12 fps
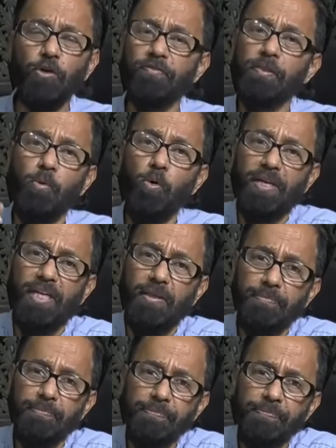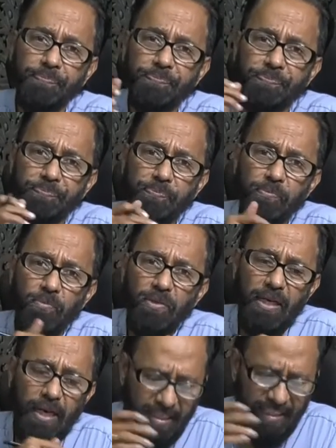of the movie,
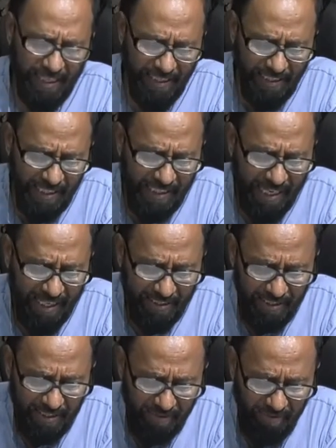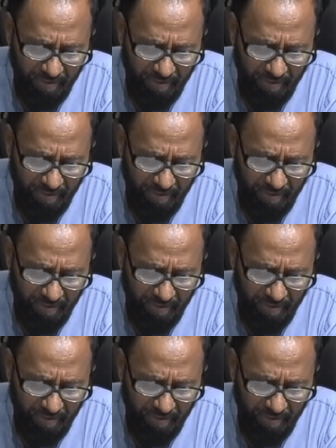a character says,